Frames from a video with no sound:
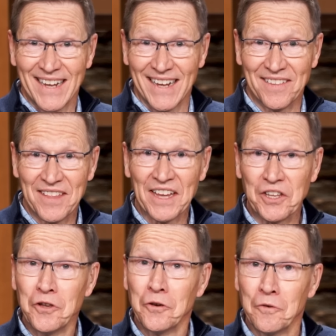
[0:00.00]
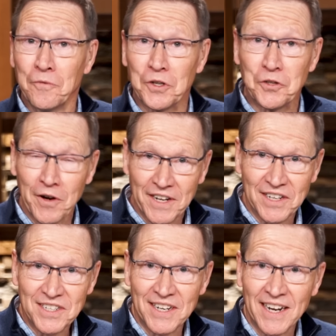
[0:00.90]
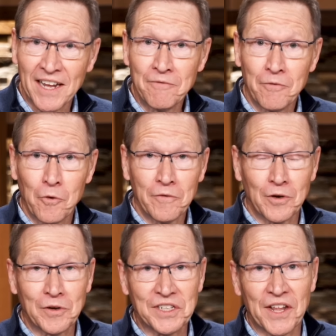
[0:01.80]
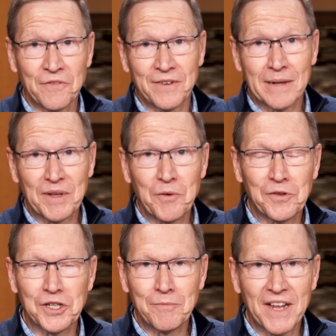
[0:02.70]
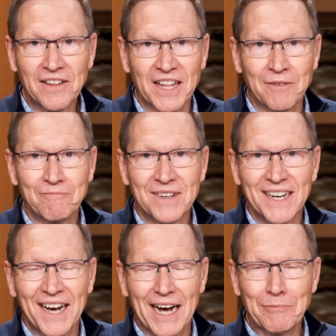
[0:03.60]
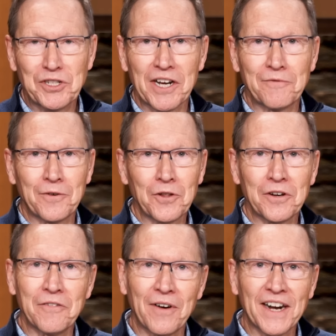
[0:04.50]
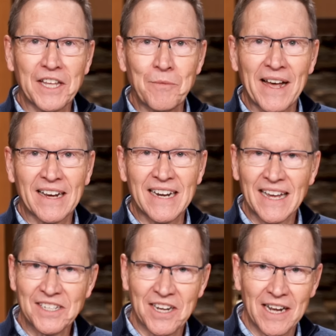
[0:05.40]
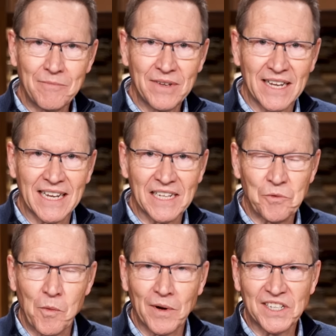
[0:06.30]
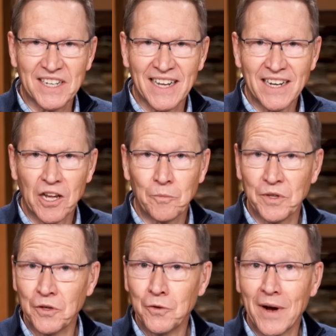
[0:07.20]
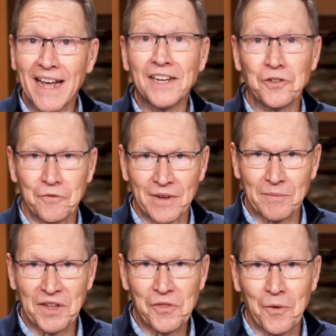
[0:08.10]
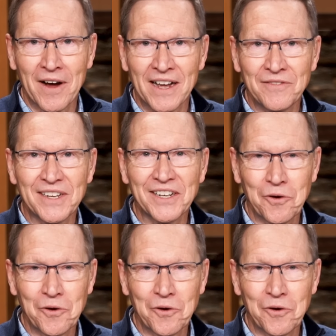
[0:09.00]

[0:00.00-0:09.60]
And thank you for joining us today for Focus on the Family with Jim Daly. I'm John Fuller, inviting you back next time as we once again help you and your family thrive in